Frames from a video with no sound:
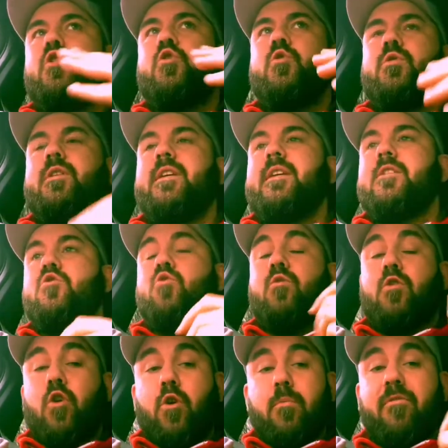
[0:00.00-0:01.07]
you need,
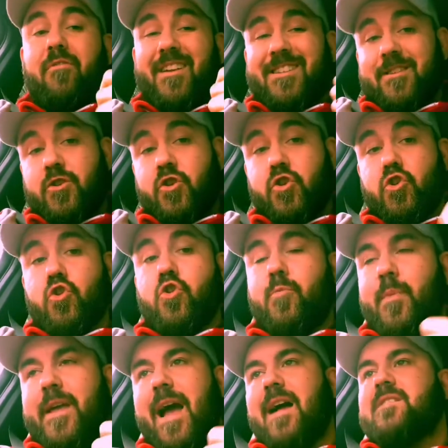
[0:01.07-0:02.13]
your club fitter
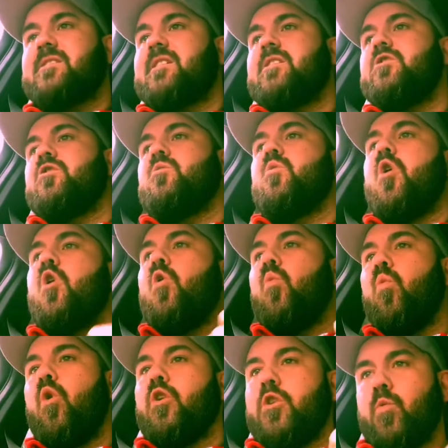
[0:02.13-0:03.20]
should be asking you
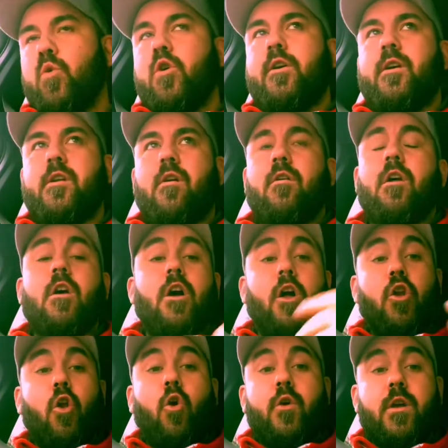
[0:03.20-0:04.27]
what you're working on.
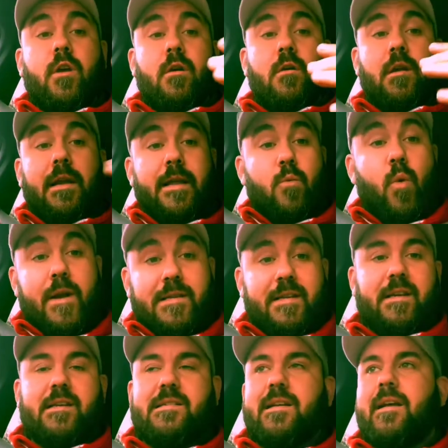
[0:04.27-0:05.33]
And like Lee
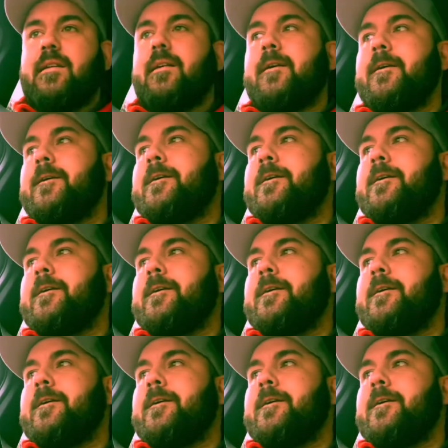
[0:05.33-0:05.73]
Whittaker said,